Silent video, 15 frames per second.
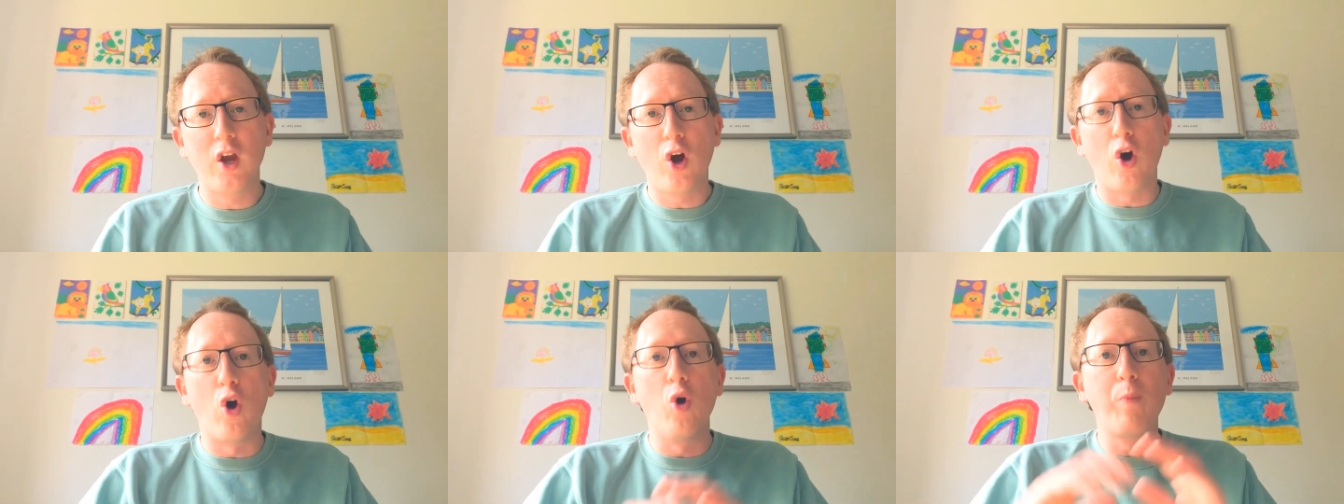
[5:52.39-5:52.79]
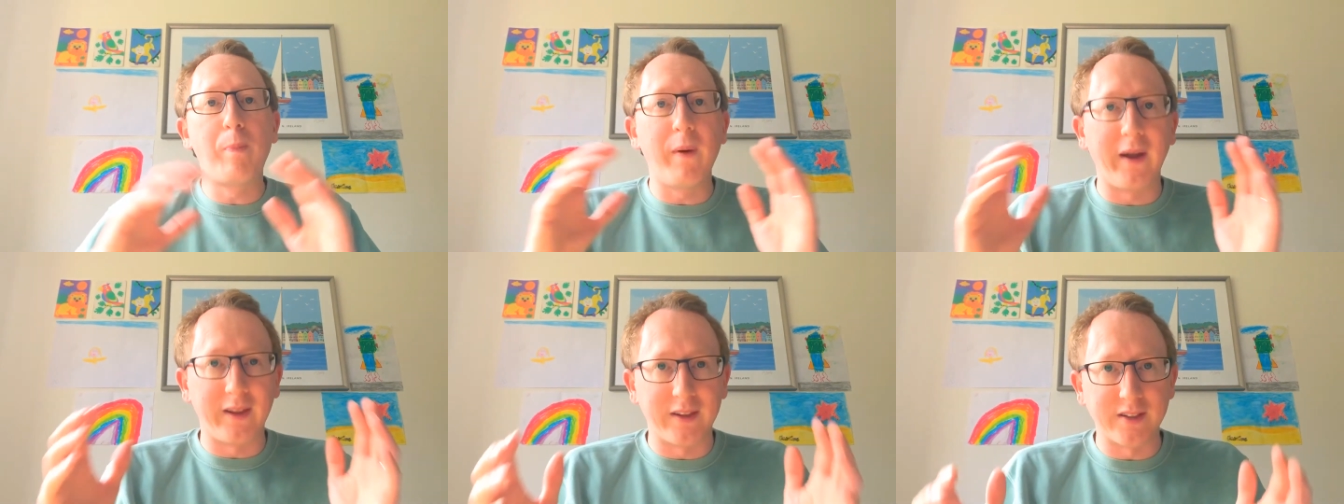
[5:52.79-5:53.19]

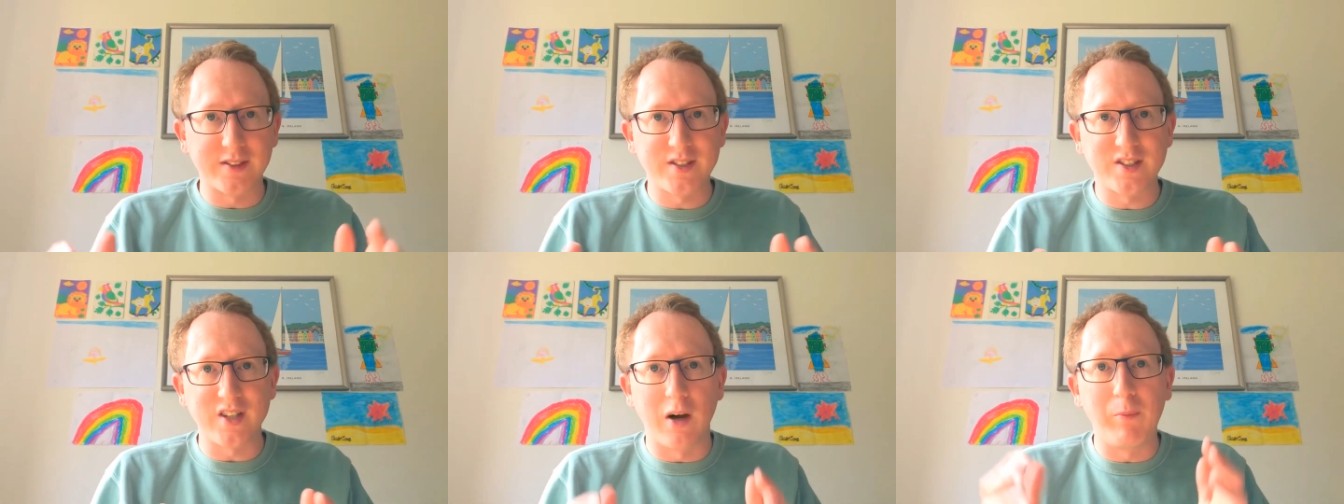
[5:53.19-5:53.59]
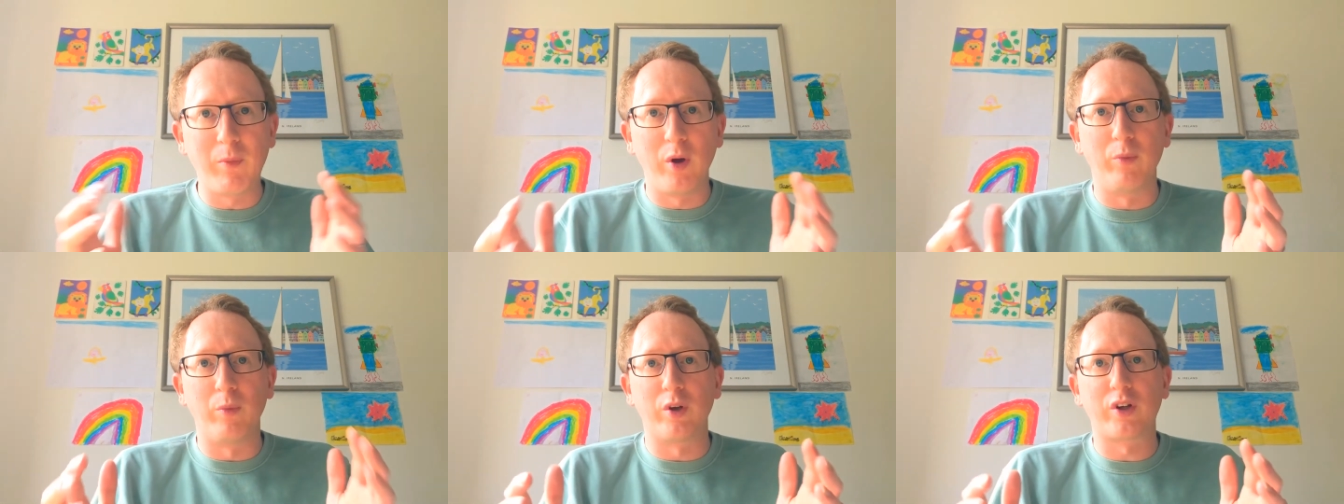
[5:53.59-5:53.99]
hoping that
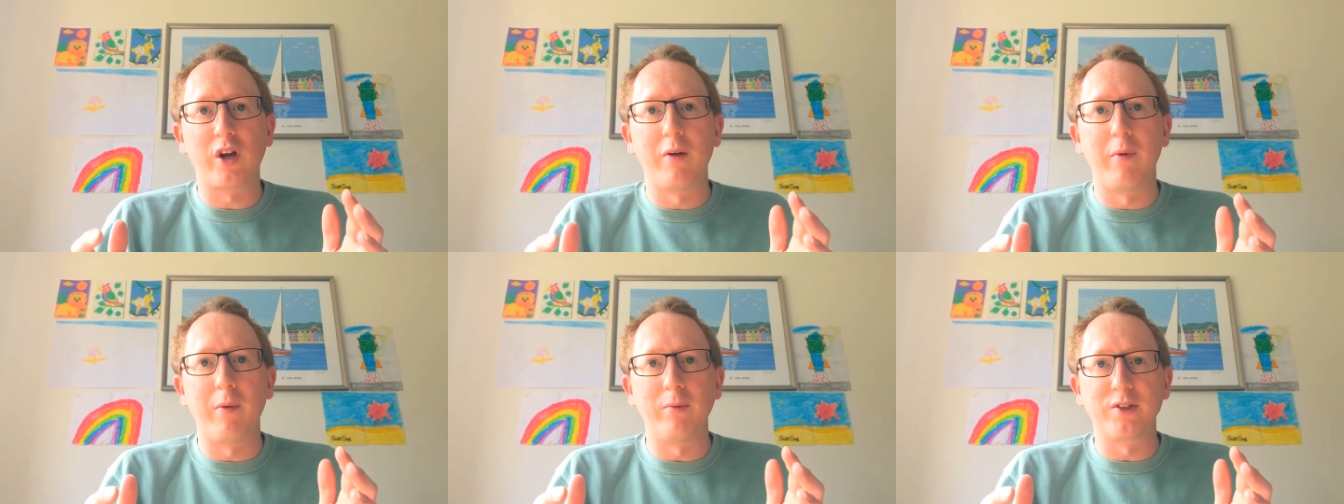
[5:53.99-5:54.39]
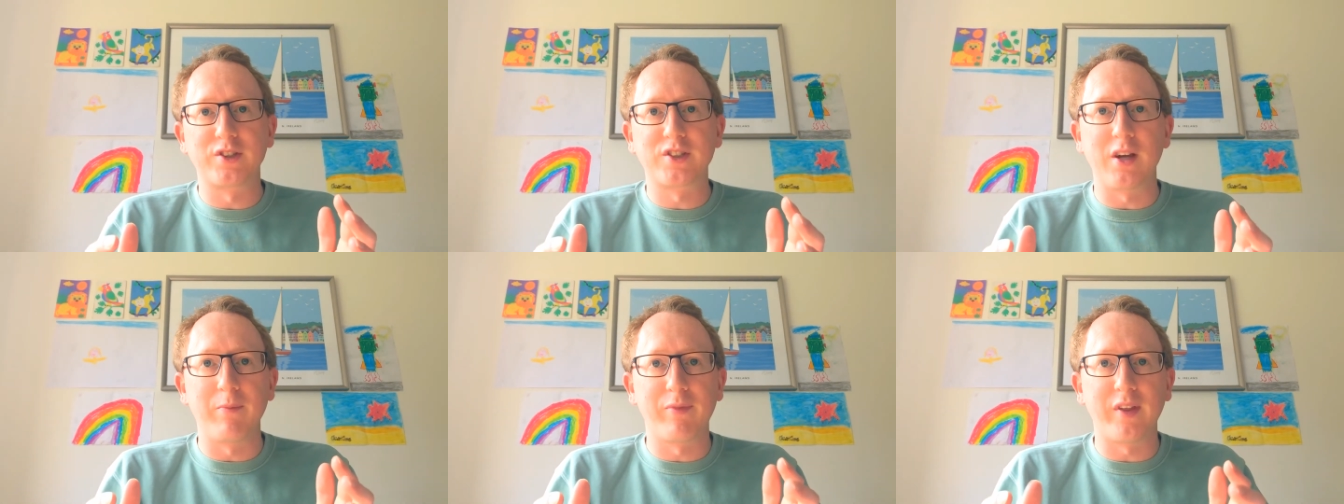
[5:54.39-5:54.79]
someone will come up with
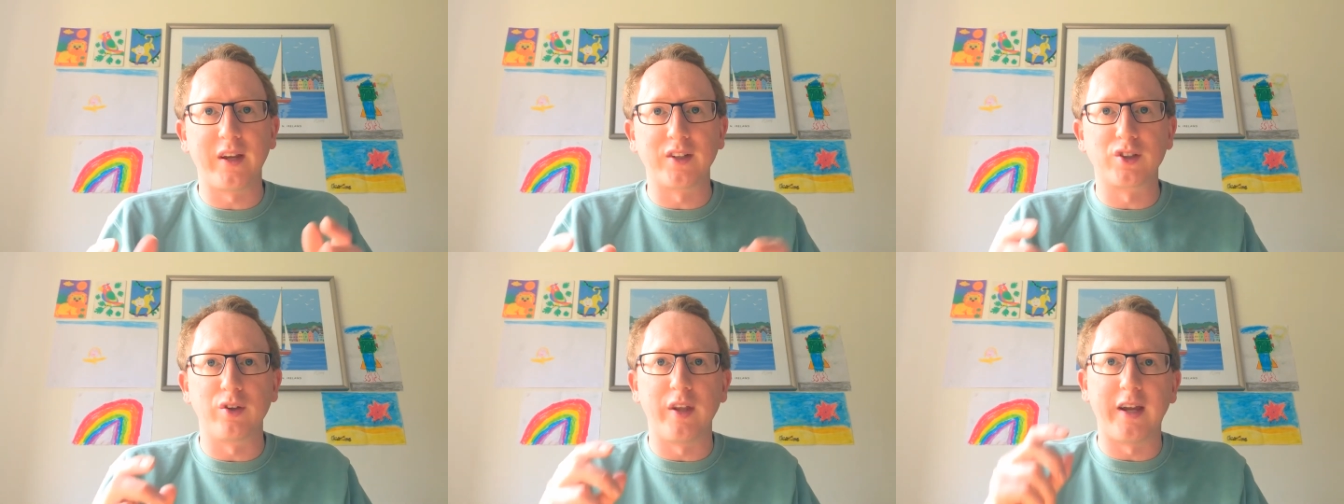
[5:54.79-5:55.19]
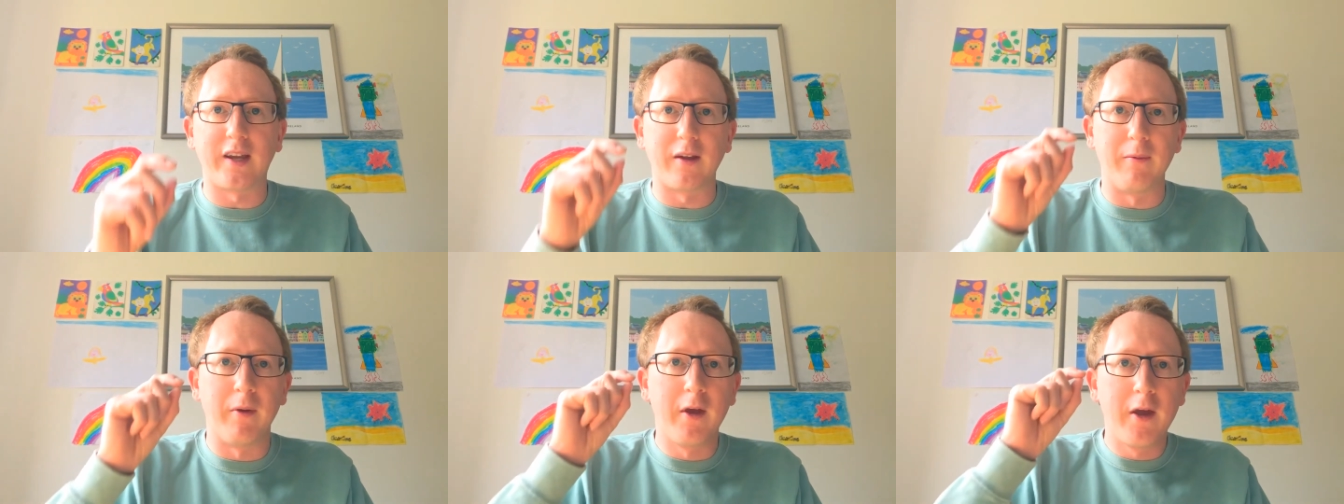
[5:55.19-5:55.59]
something so they
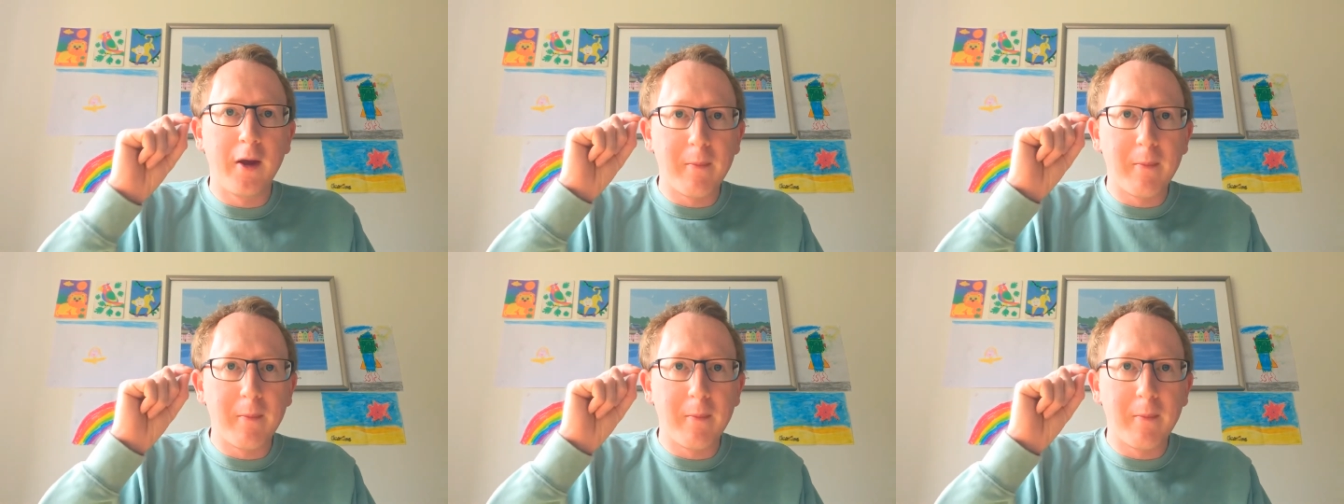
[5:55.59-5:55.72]
can